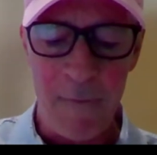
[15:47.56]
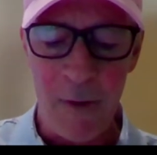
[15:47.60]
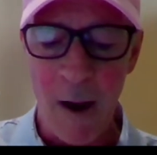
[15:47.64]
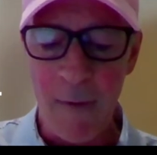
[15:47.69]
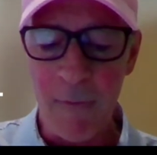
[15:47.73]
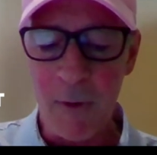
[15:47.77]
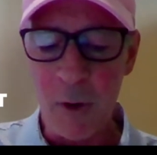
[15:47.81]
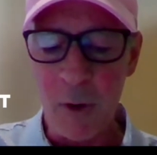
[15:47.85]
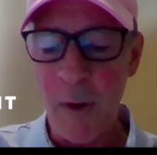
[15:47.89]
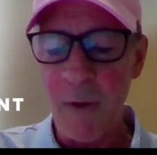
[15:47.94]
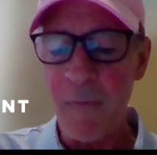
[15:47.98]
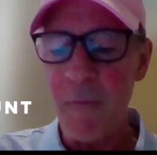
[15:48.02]
you
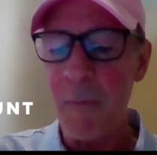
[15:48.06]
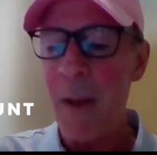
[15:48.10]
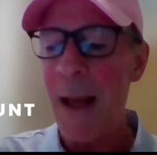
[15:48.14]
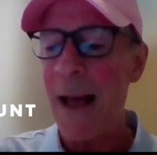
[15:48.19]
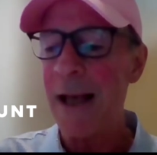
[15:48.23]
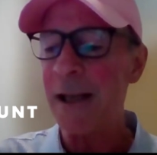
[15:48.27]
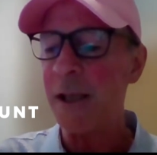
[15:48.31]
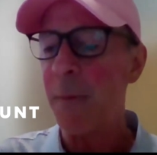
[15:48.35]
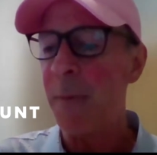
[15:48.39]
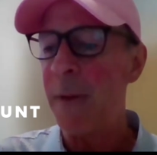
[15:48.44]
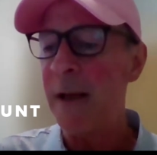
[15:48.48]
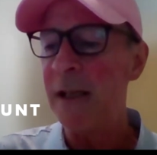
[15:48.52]
ever driven
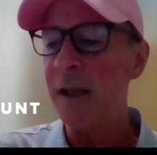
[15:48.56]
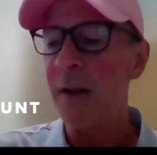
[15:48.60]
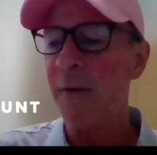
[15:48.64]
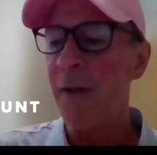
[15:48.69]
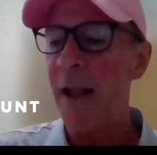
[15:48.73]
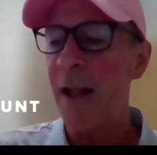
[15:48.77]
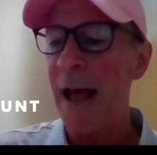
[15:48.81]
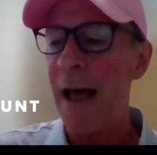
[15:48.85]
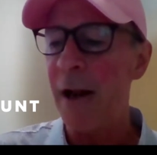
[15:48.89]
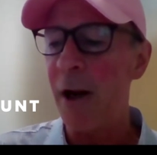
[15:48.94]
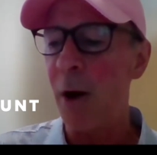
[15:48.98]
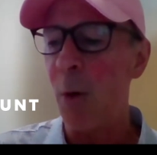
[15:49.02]
past a piece of
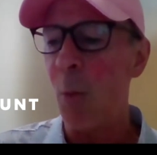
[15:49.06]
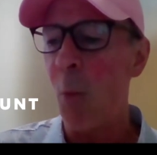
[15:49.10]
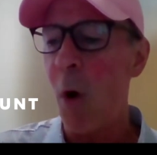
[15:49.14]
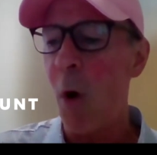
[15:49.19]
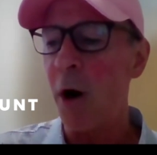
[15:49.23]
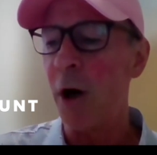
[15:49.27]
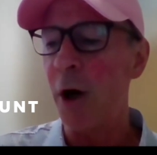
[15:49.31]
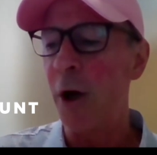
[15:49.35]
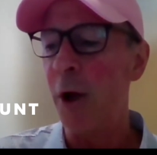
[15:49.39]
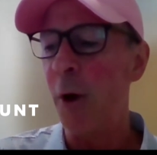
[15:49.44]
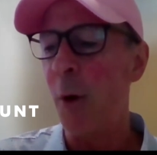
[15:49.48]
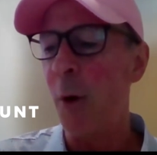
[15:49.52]
land and
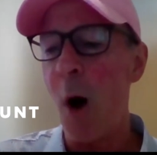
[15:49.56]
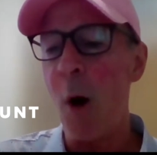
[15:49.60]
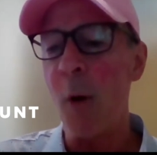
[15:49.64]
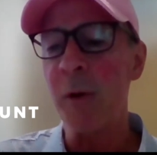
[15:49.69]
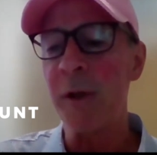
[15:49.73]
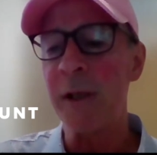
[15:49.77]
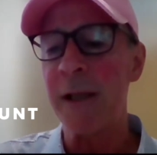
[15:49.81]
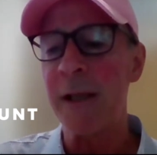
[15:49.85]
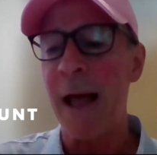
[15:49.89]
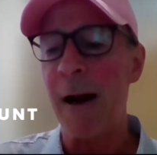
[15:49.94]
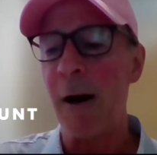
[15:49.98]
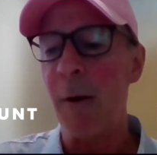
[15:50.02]
wondered who
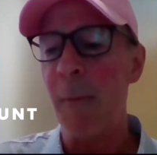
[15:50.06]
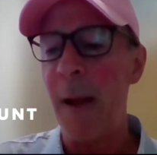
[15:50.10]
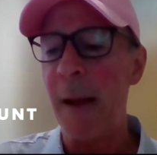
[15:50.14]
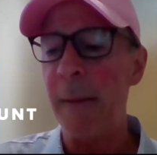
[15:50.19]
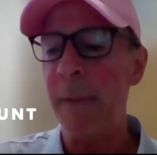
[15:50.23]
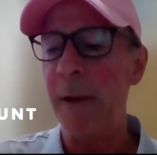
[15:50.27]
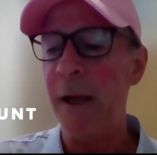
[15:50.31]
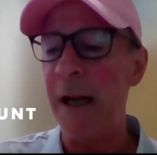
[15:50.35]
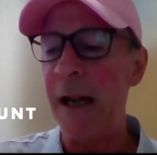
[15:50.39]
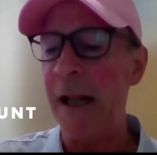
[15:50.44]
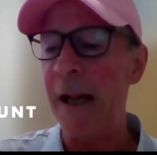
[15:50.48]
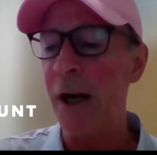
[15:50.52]
owns that, or
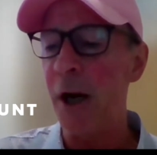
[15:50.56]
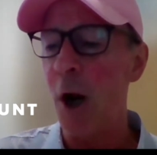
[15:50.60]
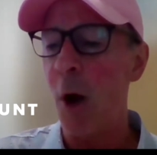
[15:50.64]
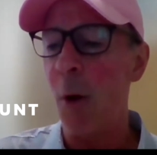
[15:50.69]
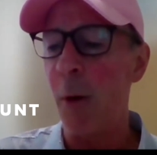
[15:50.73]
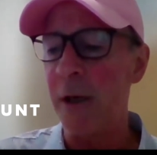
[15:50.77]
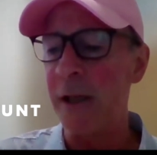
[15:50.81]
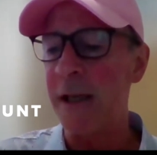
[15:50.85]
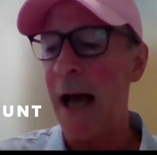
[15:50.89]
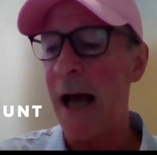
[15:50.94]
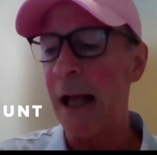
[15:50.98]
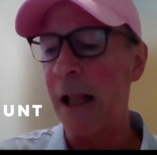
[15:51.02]
maybe you need to know
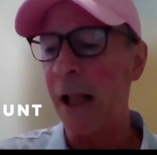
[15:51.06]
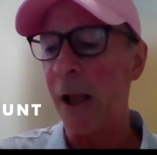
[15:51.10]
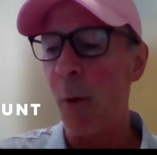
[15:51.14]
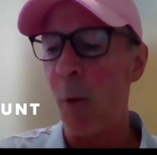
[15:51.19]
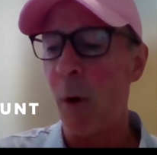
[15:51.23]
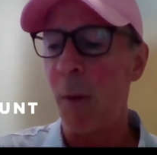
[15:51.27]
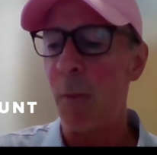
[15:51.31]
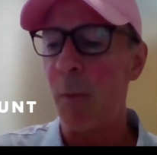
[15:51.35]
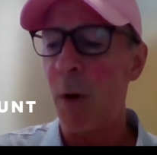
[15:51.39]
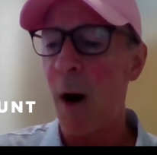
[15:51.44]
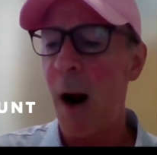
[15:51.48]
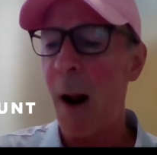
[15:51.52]
exactly
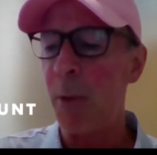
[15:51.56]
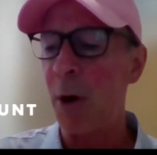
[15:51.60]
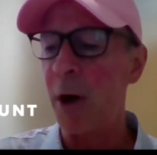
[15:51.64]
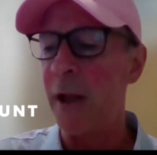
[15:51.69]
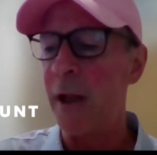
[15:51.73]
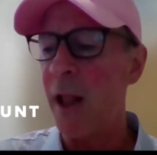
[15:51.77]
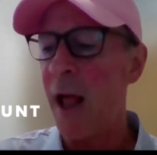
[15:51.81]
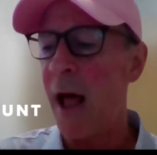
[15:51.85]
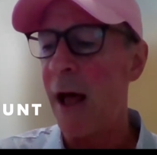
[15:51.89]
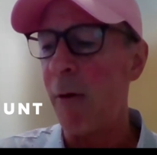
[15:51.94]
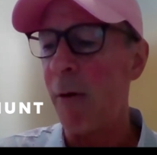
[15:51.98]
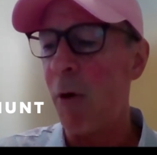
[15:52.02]
where a property
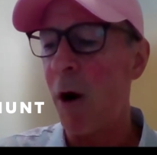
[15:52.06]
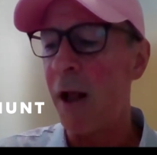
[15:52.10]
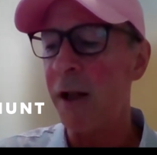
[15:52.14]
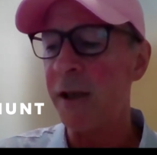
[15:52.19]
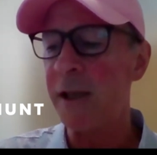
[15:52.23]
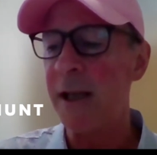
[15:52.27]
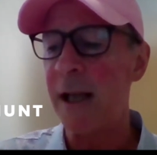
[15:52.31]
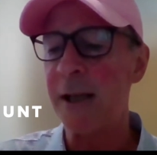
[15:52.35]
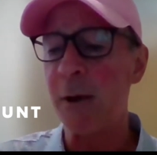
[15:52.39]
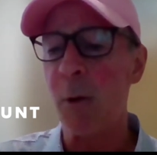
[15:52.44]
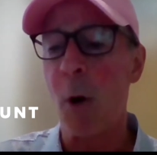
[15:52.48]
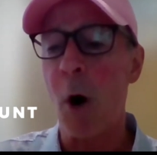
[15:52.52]
line runs?
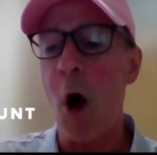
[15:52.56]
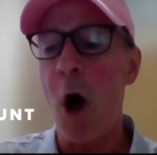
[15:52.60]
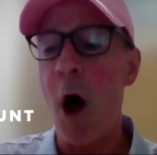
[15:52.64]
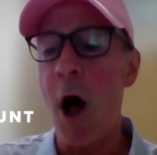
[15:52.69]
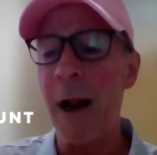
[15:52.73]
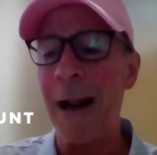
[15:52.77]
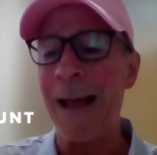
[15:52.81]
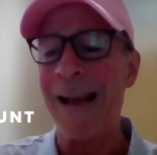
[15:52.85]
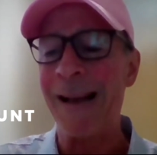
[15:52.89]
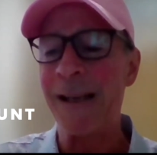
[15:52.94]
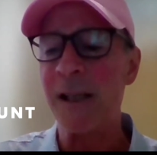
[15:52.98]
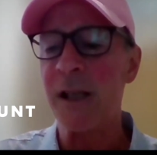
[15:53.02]
That's where
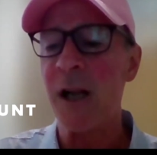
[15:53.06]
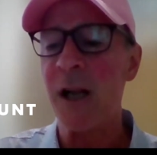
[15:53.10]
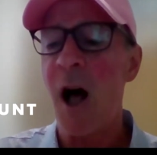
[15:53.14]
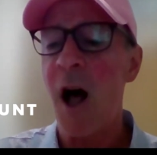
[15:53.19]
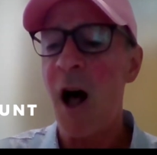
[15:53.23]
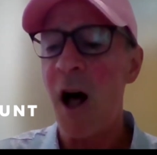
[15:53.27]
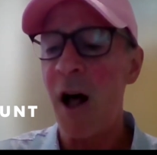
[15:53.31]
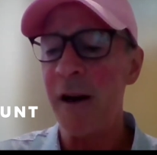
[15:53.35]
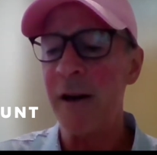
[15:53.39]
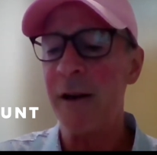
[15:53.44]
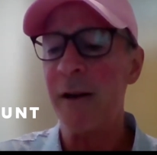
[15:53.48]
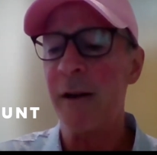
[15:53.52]
Onyx
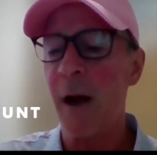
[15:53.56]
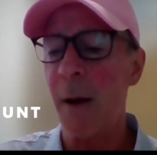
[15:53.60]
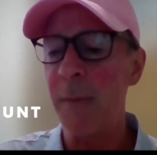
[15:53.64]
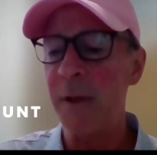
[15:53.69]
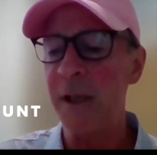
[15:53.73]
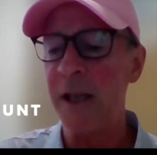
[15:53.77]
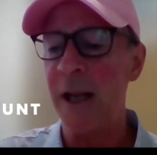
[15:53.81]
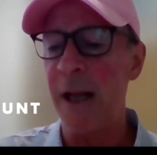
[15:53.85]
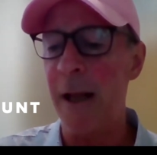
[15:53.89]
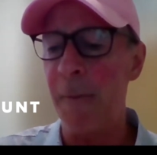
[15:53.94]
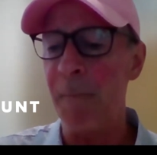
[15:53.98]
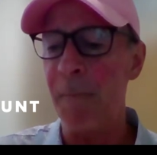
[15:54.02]
Hunt
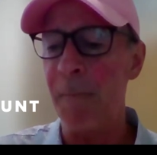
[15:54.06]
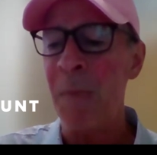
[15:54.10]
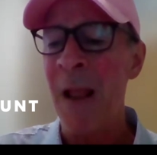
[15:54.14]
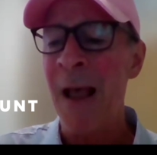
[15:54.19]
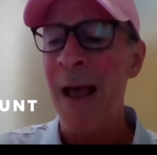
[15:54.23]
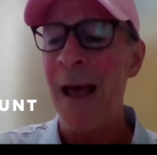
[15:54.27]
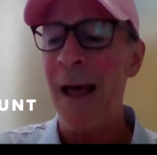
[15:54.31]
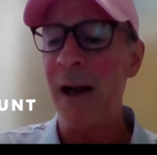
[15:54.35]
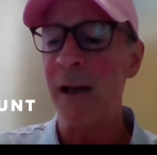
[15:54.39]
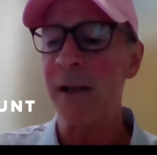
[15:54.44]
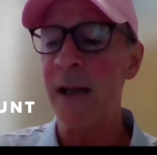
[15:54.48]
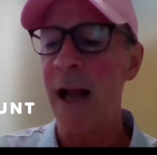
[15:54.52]
comes in.
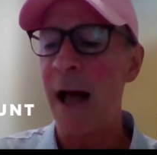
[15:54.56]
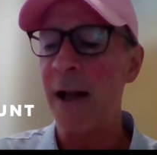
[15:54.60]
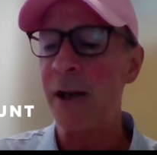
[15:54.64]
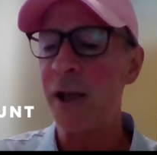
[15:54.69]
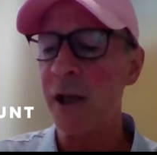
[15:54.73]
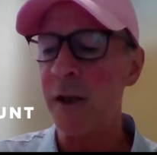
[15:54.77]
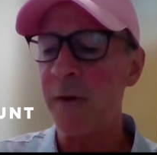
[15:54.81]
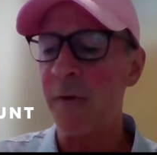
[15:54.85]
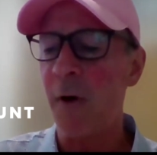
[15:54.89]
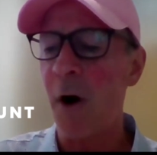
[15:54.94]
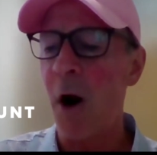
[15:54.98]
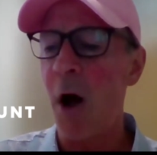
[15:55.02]
And it's not
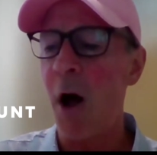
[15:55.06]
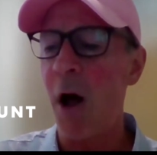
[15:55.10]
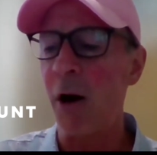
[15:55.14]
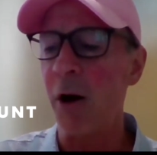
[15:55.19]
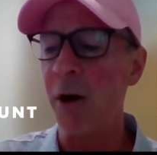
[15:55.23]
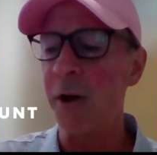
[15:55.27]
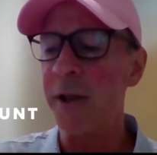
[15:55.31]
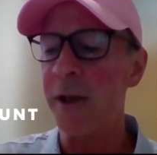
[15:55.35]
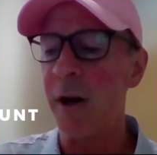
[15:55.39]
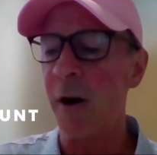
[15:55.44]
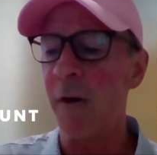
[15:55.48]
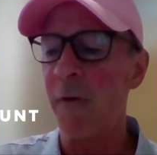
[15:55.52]
just for
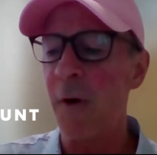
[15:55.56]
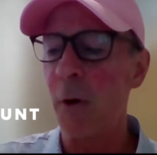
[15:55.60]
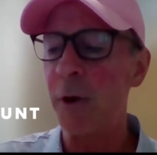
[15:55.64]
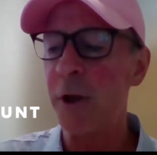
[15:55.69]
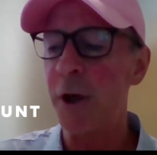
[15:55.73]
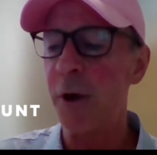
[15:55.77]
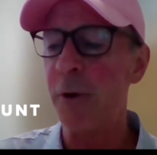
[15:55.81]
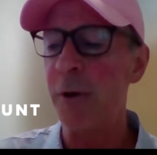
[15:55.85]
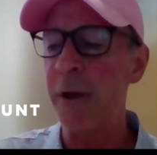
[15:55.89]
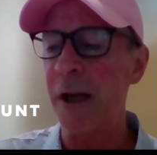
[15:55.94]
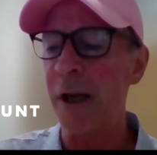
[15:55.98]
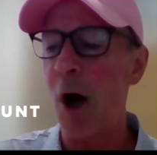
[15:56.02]
hunters. There are folks
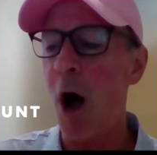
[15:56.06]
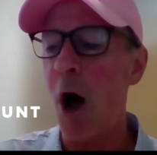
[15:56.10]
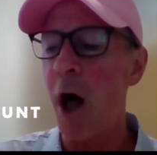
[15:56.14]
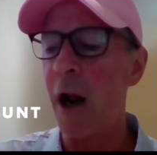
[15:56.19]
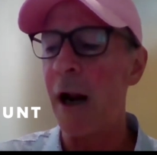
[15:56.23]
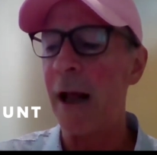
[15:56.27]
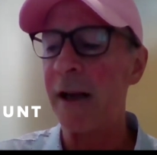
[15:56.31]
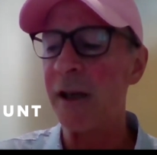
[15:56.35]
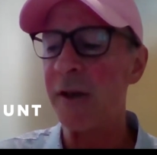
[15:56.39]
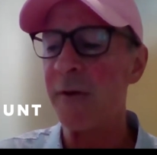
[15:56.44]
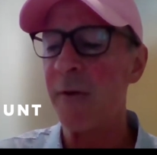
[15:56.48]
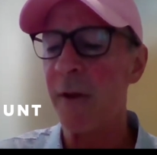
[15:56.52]
using
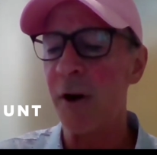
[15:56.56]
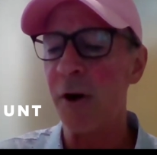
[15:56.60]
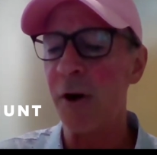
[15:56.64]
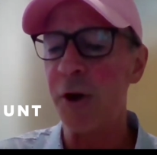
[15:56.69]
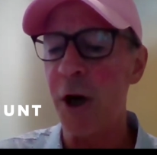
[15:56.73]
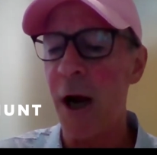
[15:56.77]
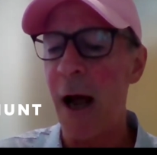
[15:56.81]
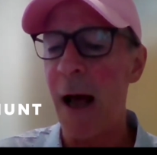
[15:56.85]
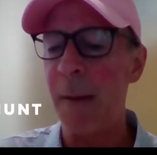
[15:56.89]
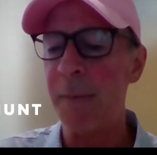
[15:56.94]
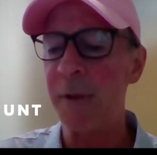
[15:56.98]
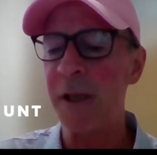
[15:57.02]
Onyx for their
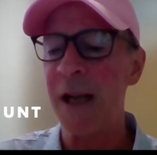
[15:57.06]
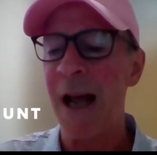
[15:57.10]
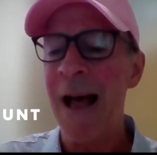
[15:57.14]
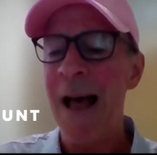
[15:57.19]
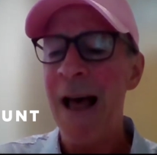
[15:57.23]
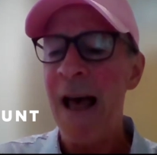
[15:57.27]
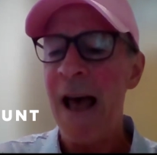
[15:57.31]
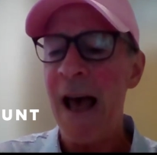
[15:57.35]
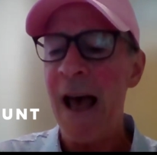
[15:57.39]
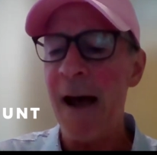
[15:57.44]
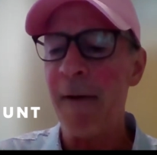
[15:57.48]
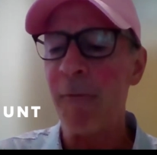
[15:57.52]
jobs
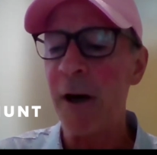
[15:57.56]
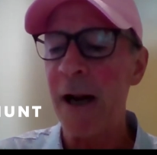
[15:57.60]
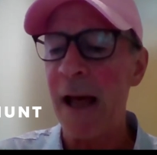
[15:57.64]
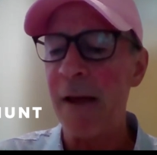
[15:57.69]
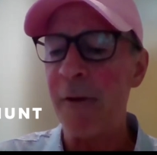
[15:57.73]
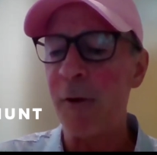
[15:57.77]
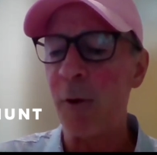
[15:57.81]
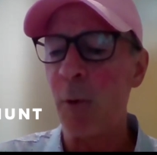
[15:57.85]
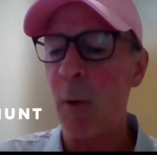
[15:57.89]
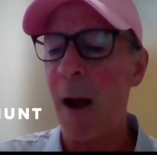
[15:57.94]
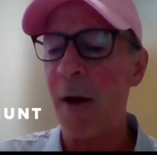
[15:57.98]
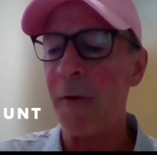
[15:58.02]
every day
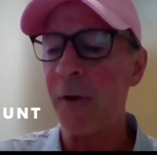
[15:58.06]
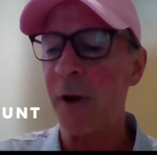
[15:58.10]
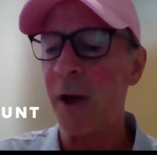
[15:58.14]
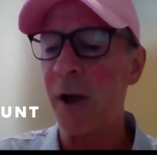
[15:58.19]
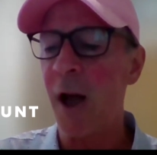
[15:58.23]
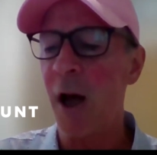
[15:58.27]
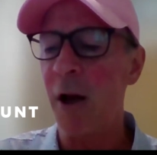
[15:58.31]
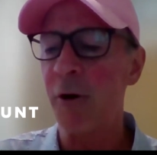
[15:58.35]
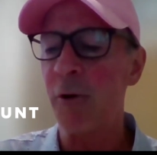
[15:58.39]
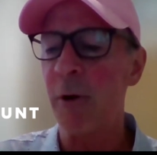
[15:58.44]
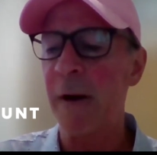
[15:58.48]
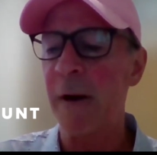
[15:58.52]
throughout the
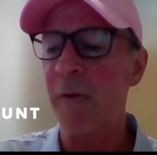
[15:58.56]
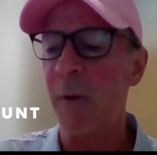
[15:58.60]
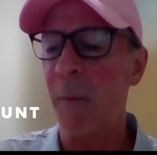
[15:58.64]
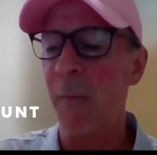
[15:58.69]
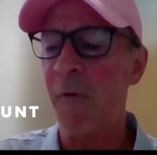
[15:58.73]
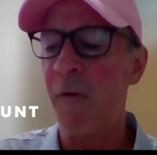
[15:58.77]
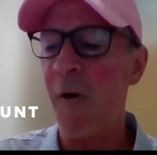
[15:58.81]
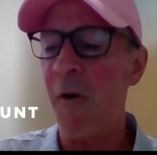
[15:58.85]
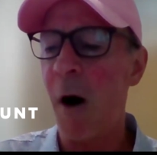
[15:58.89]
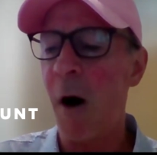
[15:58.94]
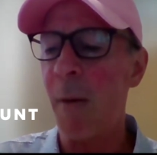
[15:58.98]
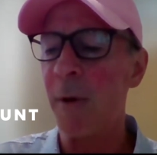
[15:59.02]
country, from
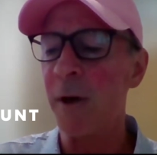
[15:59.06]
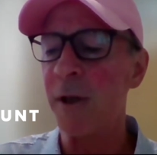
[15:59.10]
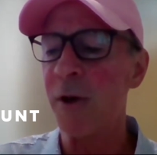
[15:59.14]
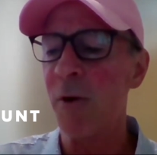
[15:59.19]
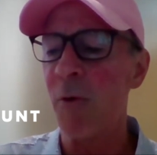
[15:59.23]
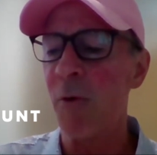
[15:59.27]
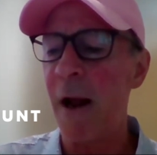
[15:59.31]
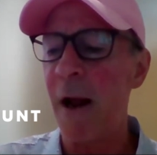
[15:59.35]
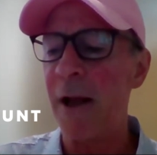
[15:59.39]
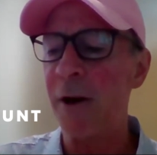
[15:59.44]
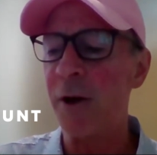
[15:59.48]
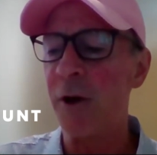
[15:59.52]
farmers
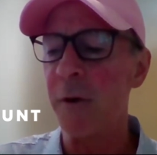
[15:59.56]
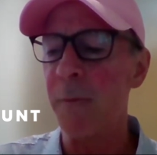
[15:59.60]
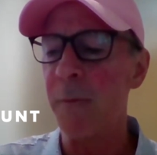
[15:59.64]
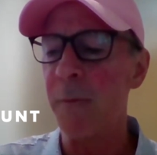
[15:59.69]
and ranchers